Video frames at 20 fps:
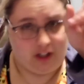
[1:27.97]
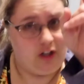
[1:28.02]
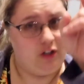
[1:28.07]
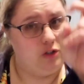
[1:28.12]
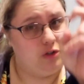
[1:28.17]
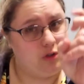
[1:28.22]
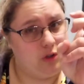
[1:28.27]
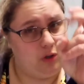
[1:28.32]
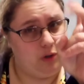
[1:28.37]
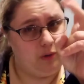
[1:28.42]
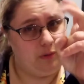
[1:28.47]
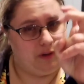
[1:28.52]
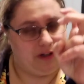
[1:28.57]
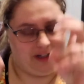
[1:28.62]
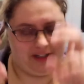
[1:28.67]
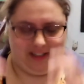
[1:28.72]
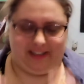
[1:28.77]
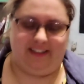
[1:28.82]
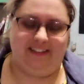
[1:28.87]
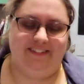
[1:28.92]

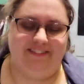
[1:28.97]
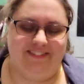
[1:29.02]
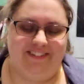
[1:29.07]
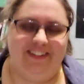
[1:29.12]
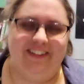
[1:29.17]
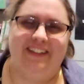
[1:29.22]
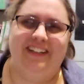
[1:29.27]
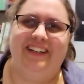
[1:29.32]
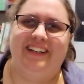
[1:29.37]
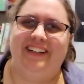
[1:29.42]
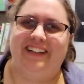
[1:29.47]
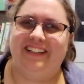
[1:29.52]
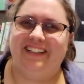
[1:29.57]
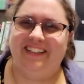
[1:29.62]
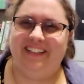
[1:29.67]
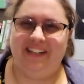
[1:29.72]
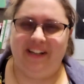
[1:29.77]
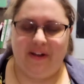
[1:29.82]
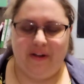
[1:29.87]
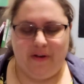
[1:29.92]
schoolwork for
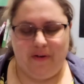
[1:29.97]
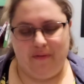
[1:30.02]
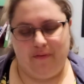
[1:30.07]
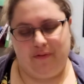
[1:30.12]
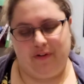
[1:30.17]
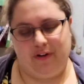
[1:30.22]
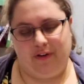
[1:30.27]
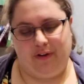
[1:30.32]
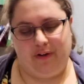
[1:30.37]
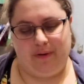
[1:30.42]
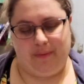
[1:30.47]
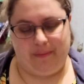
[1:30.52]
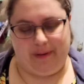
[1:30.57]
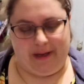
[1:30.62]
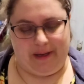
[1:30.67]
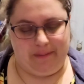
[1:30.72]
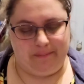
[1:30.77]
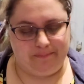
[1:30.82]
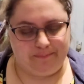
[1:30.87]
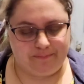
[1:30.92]
a little
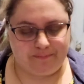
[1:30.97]
bit.